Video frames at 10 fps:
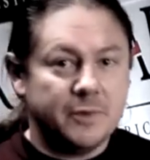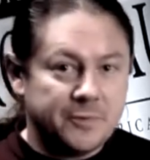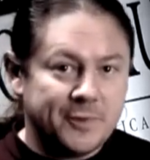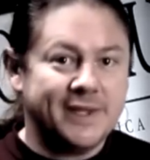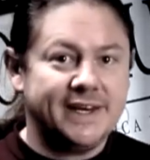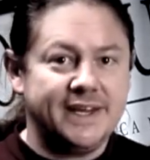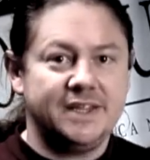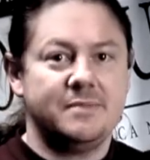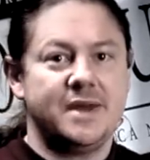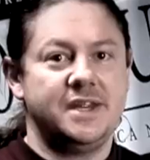We really
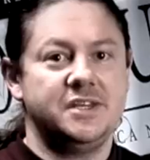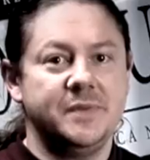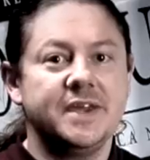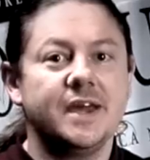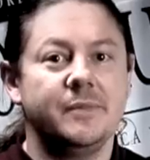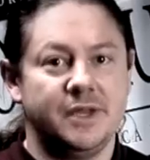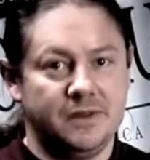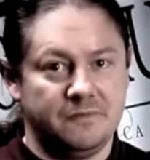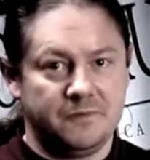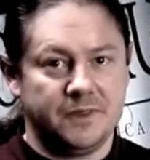need the money to be coming
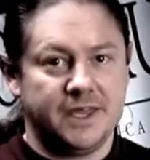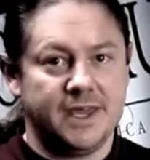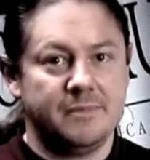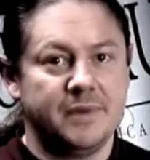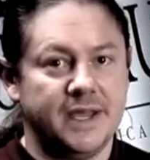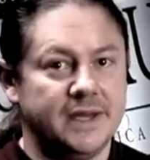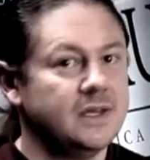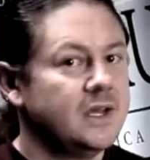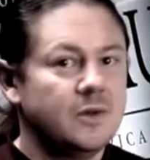in for the campaign.